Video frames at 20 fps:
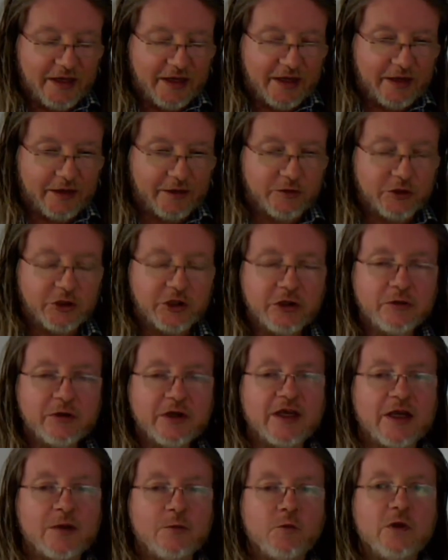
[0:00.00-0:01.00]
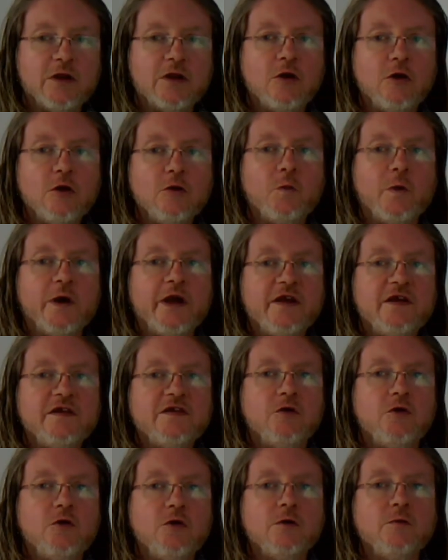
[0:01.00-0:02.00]
the QDM will
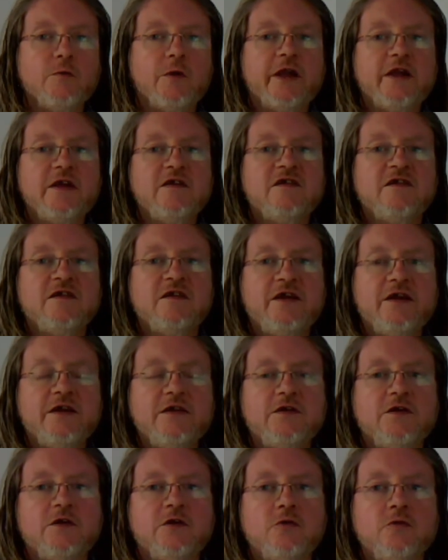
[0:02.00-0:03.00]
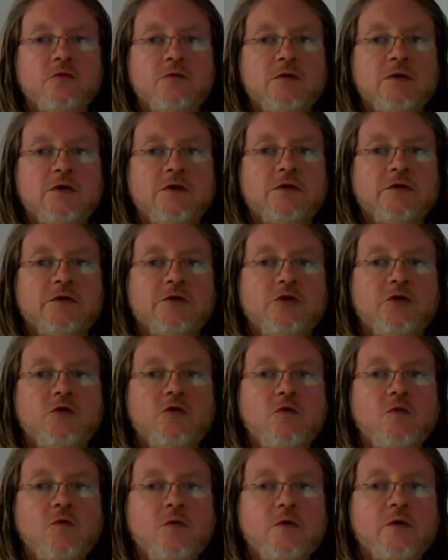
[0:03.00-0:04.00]
always lead you
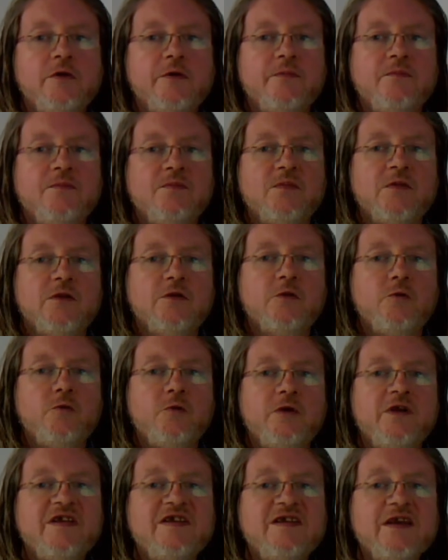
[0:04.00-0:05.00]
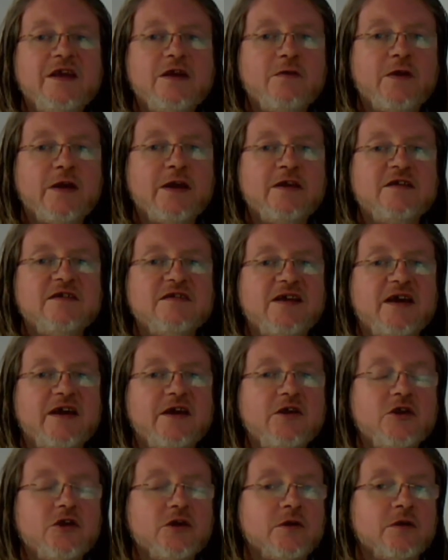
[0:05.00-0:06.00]
to the receiving
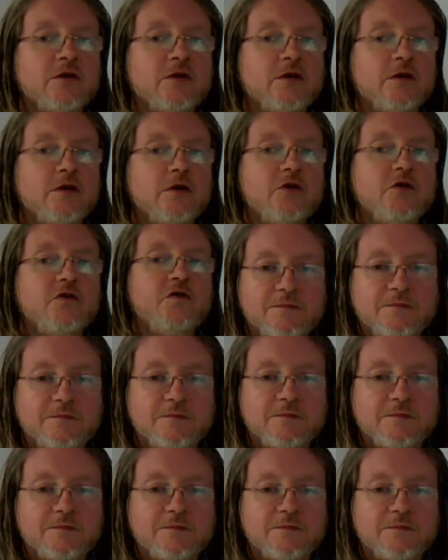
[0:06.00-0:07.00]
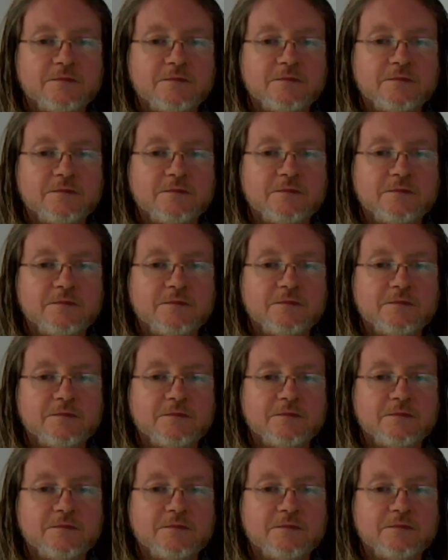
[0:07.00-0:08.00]
station of the controller's
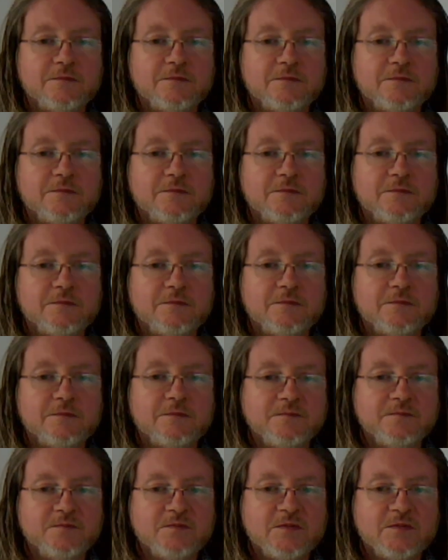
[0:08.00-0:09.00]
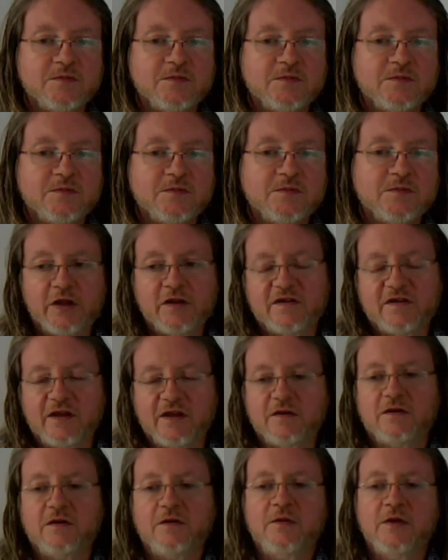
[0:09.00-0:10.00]
radio. So it means
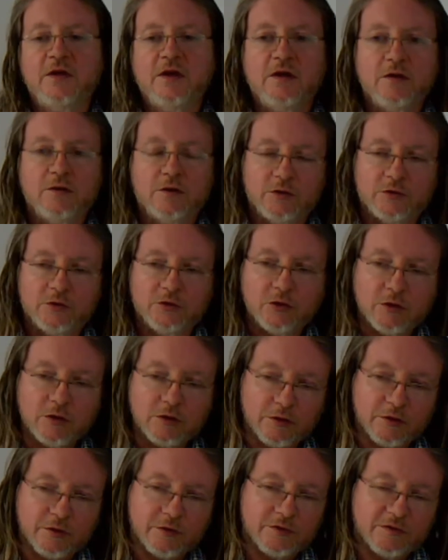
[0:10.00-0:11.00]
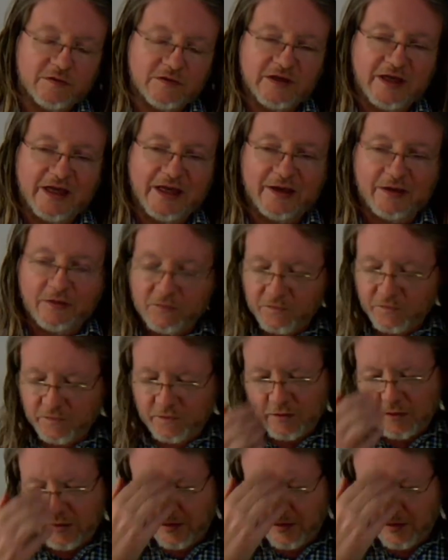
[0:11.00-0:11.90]
that controllers have